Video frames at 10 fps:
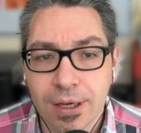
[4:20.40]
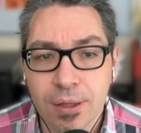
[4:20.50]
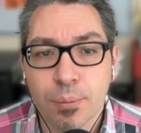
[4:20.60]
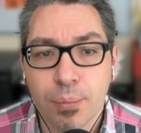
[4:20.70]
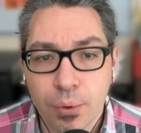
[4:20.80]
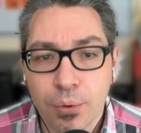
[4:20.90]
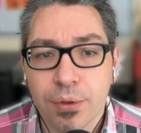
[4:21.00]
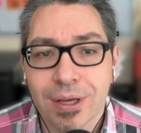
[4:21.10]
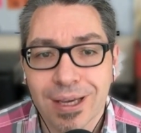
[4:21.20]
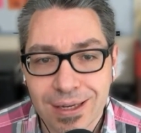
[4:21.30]
In
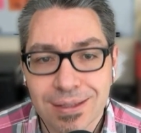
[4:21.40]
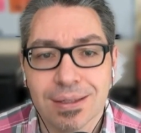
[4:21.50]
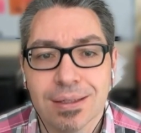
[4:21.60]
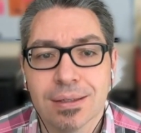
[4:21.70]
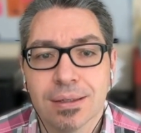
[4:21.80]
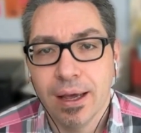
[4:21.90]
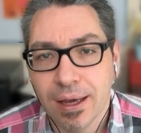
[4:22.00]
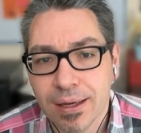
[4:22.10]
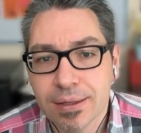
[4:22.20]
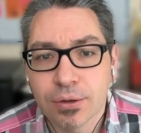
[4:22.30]
both cases,
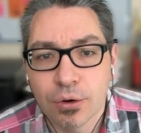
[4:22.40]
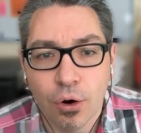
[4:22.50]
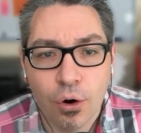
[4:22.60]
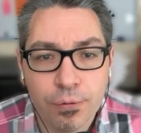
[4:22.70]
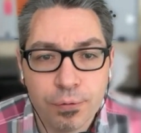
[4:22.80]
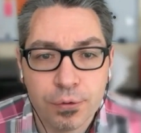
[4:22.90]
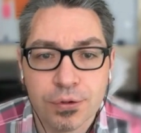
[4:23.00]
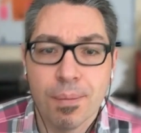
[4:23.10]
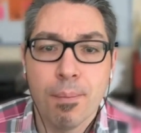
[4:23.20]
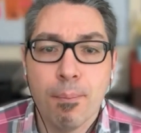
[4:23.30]
Hazel
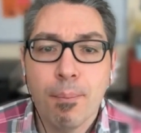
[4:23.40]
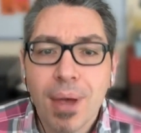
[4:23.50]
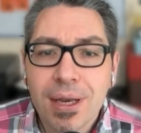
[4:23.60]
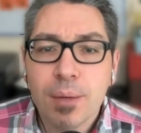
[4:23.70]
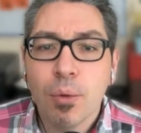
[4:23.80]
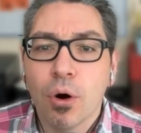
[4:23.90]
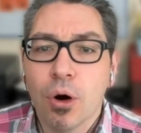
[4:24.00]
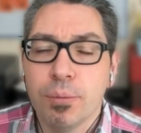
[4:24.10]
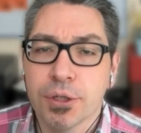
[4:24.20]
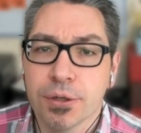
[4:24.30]
offers many more
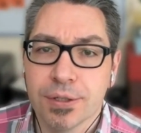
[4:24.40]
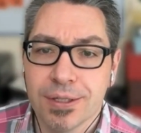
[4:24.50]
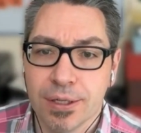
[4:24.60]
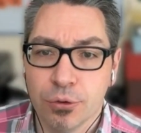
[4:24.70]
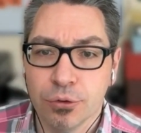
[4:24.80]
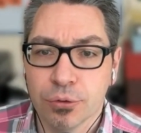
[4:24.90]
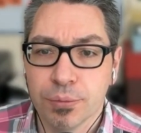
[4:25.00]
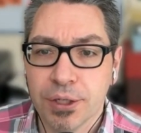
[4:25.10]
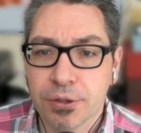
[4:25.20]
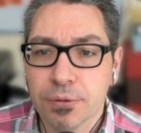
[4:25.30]
options than
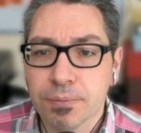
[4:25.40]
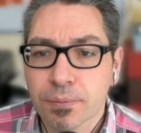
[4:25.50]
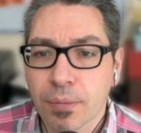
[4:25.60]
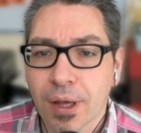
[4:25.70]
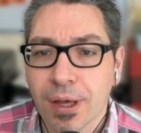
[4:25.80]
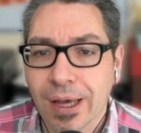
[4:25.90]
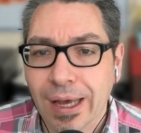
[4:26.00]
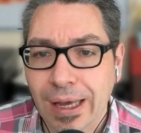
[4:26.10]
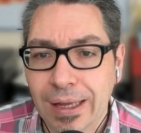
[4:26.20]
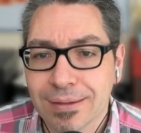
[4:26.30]
Automator,
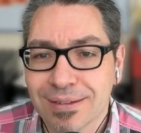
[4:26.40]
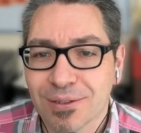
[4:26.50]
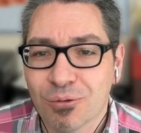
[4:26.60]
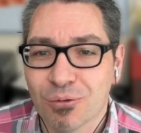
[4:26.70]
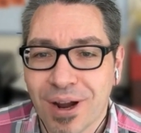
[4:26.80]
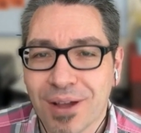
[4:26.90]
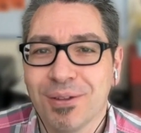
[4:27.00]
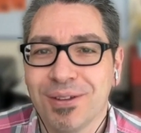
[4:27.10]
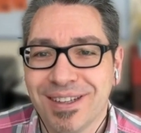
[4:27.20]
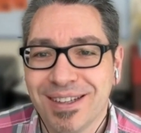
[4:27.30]
and
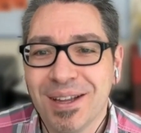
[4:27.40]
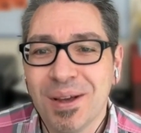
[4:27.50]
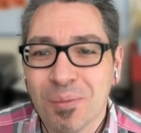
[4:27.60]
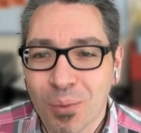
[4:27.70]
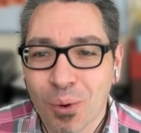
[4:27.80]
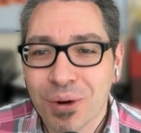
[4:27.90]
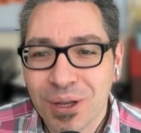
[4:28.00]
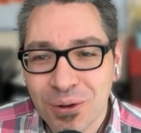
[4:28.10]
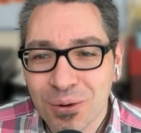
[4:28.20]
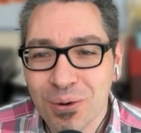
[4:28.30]
rather than
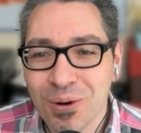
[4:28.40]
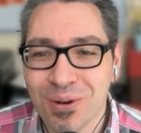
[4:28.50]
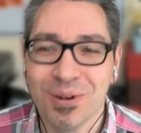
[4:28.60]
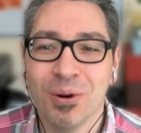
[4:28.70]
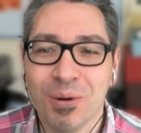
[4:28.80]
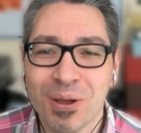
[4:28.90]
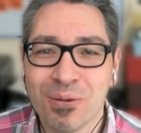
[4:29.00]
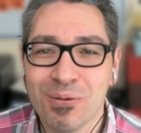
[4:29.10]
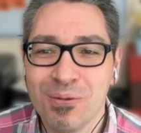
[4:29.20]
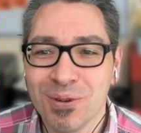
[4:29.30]
boring you going
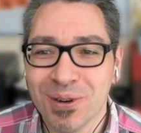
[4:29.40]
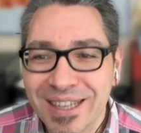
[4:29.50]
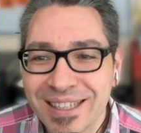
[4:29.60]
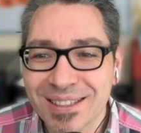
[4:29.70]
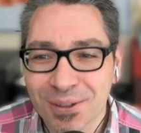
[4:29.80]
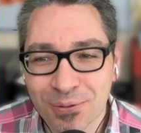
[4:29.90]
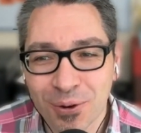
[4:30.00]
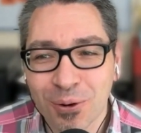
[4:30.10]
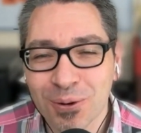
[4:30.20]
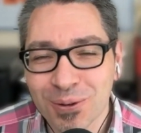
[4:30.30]
through the list of
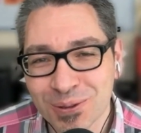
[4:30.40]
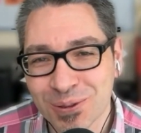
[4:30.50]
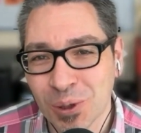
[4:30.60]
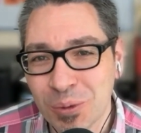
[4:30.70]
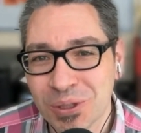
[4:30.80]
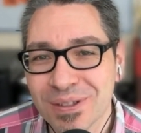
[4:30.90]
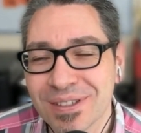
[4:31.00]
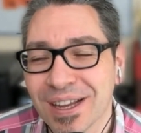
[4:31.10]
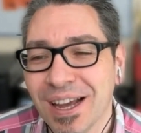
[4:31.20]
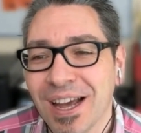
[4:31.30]
all those
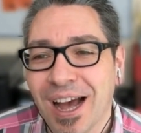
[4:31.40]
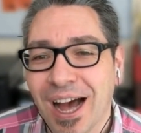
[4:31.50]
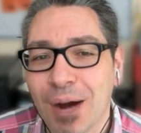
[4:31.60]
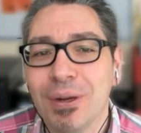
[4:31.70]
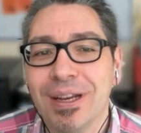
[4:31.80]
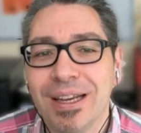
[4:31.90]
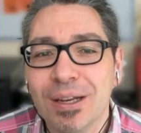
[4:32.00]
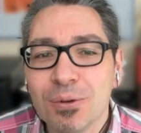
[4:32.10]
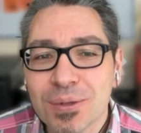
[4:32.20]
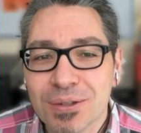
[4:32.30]
options, I will
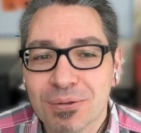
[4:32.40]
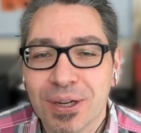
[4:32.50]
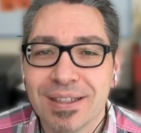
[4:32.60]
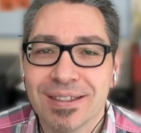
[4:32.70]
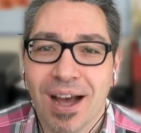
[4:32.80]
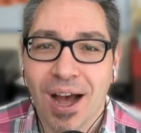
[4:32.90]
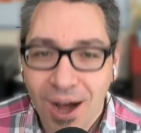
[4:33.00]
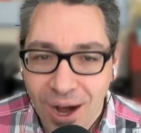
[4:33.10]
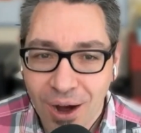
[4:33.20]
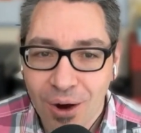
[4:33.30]
illustrate
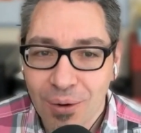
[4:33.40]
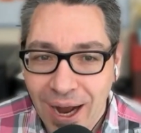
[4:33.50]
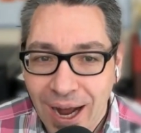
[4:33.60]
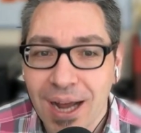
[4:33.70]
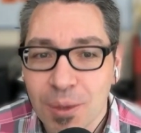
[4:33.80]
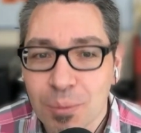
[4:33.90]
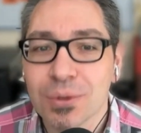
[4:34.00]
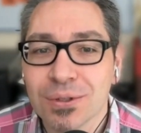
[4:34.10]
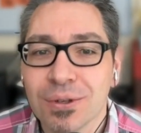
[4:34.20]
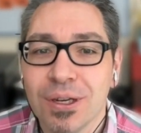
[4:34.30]
how I
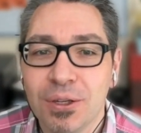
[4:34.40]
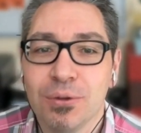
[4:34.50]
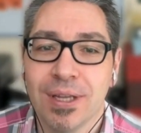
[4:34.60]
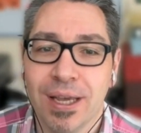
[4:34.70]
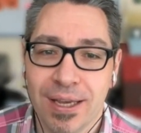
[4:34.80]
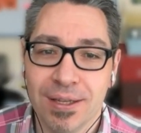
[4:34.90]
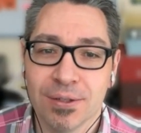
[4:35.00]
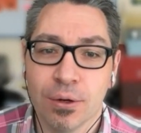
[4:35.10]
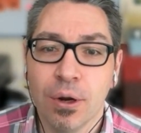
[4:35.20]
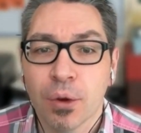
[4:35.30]
personally use
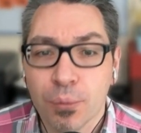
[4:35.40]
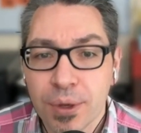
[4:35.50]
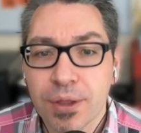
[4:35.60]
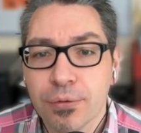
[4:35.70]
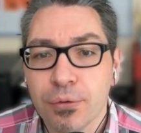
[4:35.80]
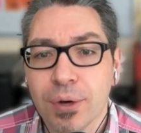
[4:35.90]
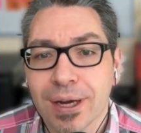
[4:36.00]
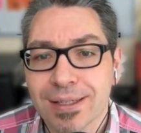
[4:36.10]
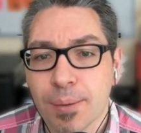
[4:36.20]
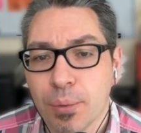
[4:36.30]
Hazel with a few
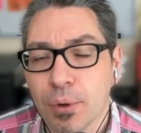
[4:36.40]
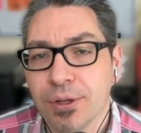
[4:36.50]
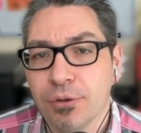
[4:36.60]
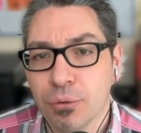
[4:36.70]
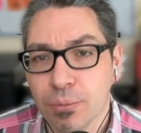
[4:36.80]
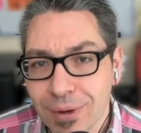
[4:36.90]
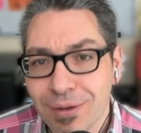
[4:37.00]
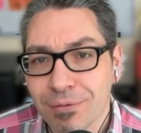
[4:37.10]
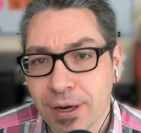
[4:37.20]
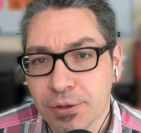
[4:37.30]
examples that you may
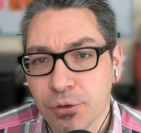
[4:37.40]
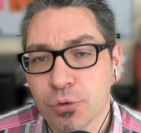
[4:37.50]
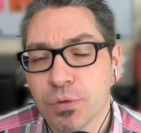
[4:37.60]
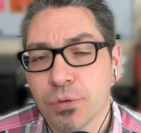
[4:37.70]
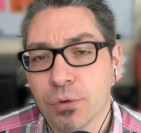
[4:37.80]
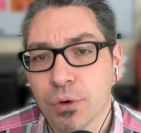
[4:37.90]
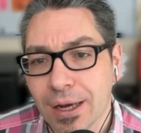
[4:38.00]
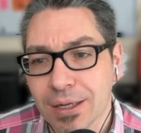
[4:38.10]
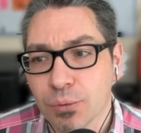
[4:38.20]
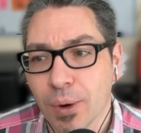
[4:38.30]
find useful
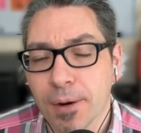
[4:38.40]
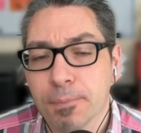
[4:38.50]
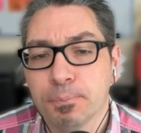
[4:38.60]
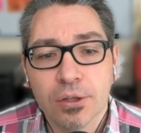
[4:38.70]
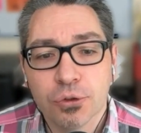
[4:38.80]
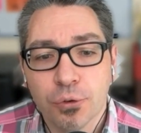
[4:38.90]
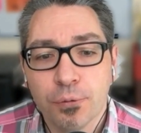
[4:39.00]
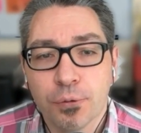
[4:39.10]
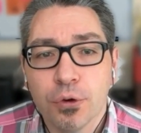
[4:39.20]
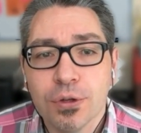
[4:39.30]
as well. So the
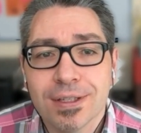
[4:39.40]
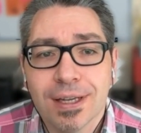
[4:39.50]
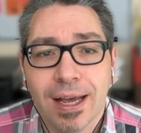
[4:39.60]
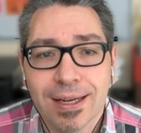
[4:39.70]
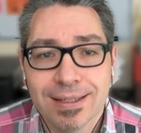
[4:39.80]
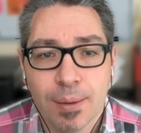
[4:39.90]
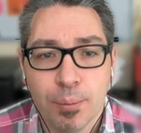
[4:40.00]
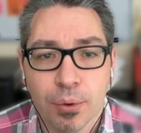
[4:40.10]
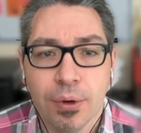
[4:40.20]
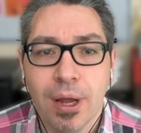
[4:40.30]
first
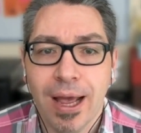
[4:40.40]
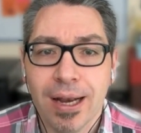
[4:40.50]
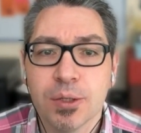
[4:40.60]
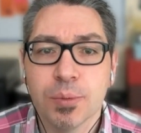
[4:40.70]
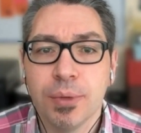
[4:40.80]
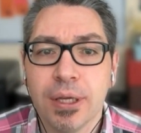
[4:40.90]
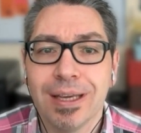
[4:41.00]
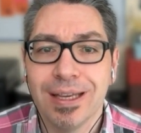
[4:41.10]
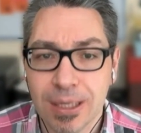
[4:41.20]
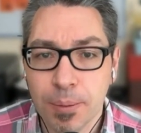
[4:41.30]
example helps me
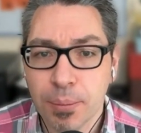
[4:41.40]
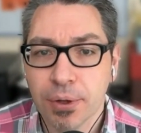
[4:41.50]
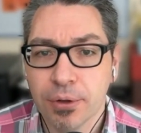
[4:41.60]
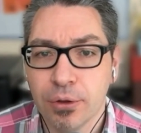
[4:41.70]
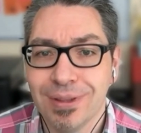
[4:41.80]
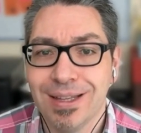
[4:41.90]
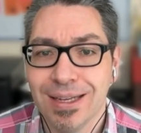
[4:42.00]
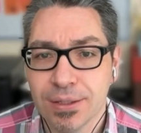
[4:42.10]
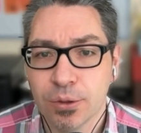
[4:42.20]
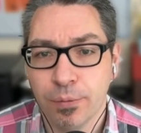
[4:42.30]
keep the
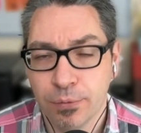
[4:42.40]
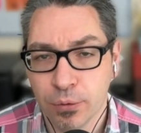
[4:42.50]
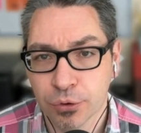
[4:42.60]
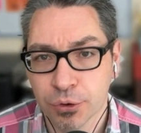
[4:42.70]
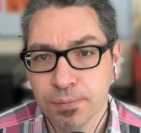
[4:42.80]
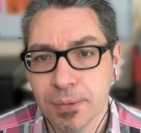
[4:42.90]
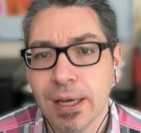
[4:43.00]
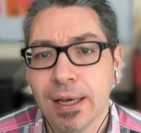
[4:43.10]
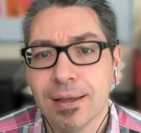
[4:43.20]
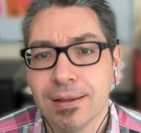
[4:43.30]
desktop folder
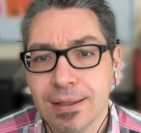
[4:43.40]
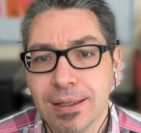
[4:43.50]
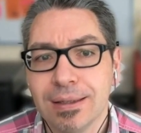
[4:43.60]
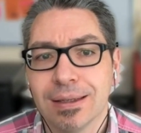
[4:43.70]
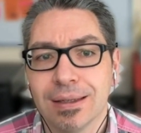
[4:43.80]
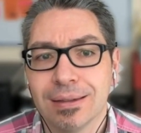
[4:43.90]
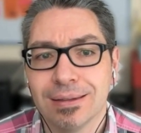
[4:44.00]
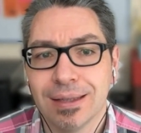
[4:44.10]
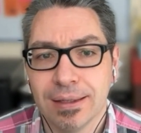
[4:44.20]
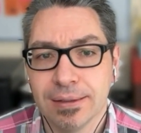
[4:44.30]
neat
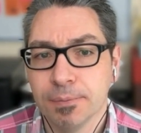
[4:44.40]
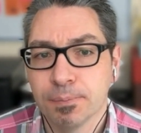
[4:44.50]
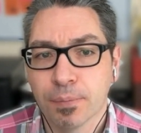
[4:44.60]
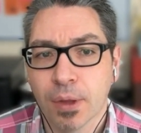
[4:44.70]
and tidy.